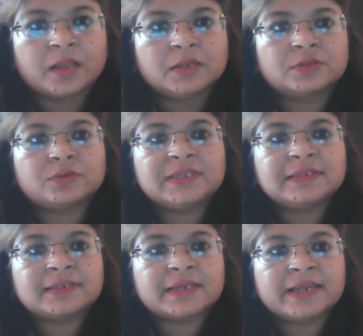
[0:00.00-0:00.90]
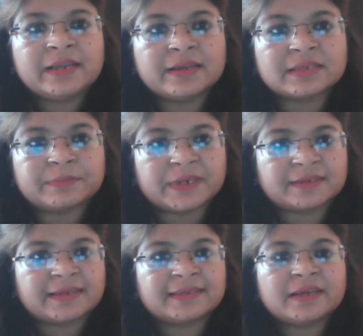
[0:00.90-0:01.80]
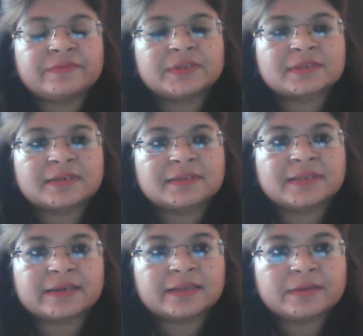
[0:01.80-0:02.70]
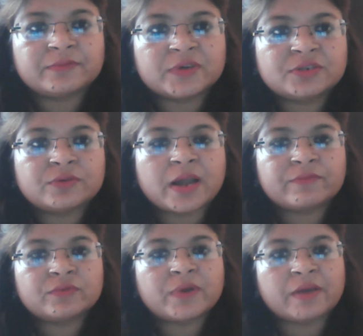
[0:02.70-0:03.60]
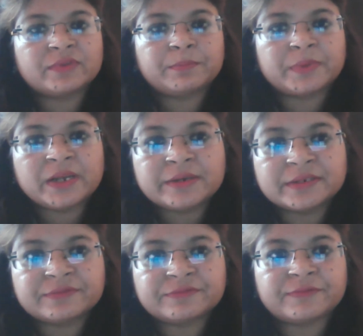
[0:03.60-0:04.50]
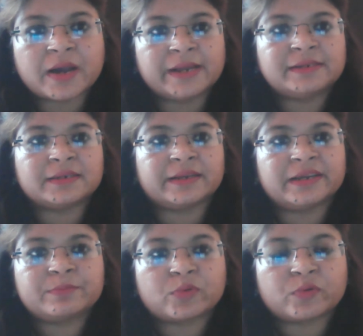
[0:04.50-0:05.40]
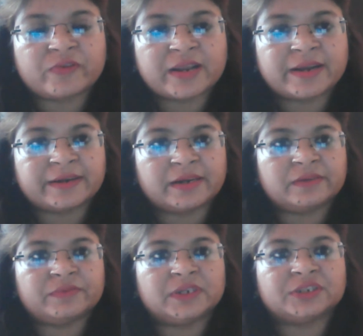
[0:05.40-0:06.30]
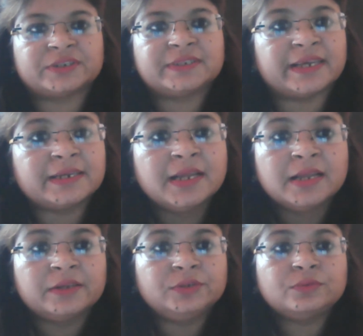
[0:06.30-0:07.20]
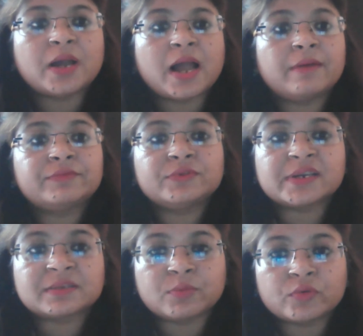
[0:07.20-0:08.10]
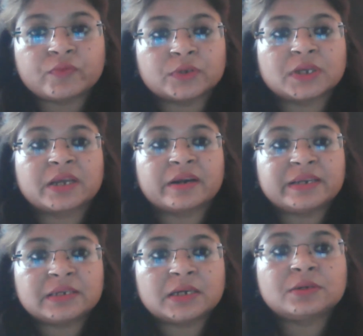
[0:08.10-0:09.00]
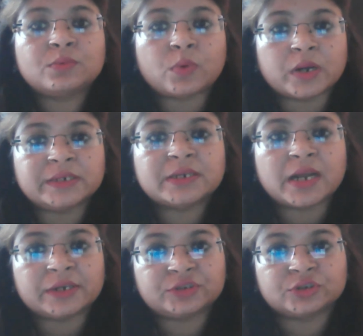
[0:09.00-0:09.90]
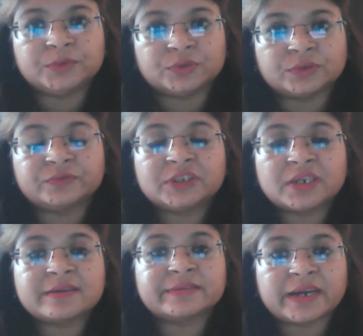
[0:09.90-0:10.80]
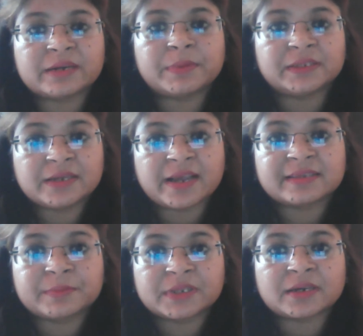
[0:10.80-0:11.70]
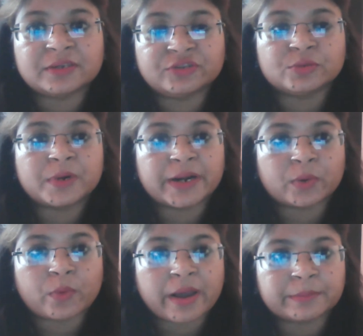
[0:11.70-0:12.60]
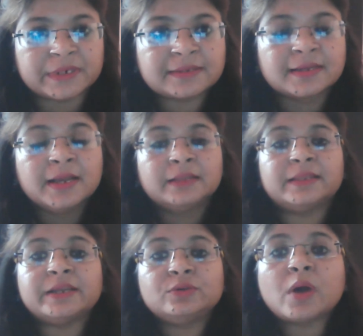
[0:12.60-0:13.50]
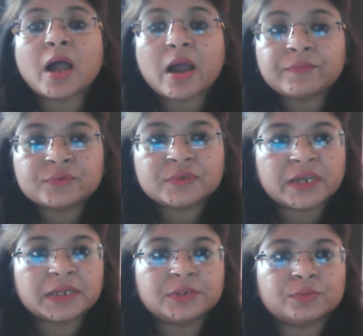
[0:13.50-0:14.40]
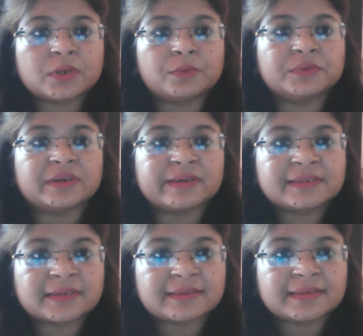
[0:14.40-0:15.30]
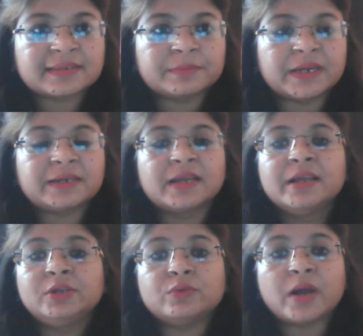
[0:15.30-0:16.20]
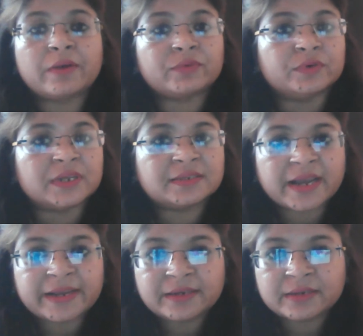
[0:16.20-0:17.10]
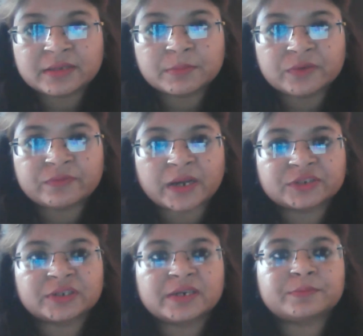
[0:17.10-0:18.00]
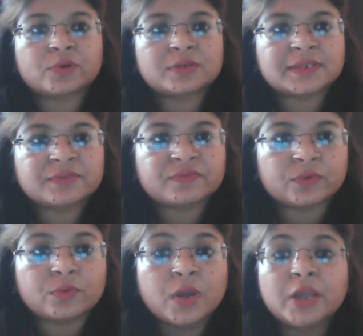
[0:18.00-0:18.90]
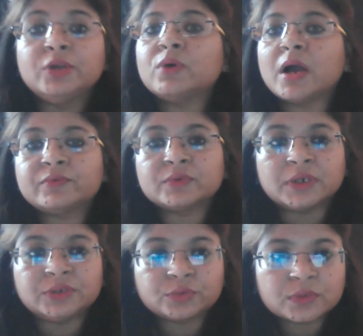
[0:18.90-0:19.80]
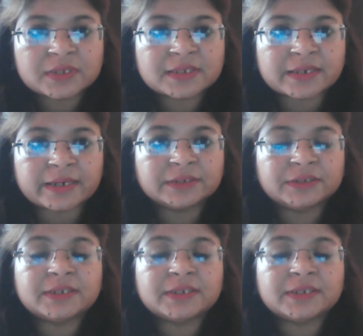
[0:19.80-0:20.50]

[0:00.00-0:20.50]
So these are the key aspects, as I have discussed, that first you have to have the predefined target profile identification, then you have to explore for the critical quality attributes which are desired by as per the consumer requirements, then you have to take into account the risk assessment, you have to design the manufacturing and process flow, you have to control the strategy,